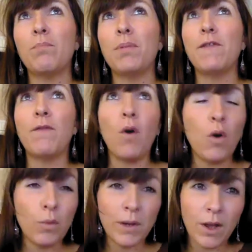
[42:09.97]

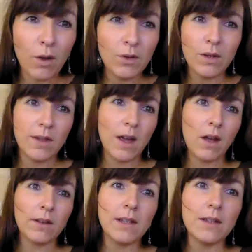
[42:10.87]
before we go to the
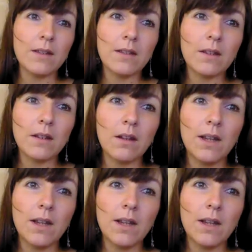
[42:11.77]
artist,